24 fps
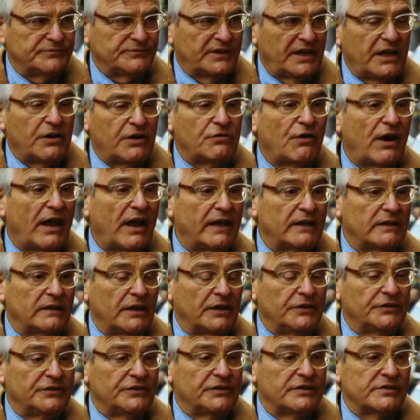He ran
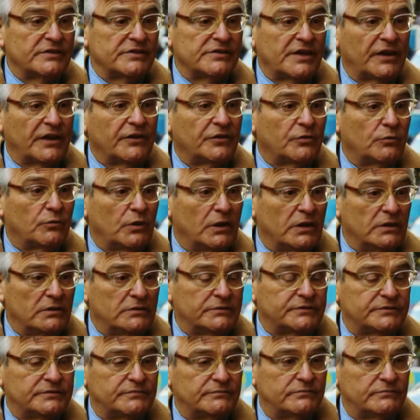London's underworld
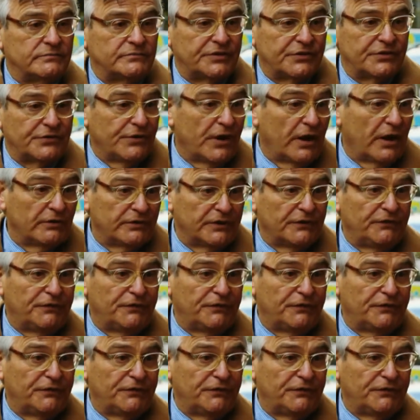throughout the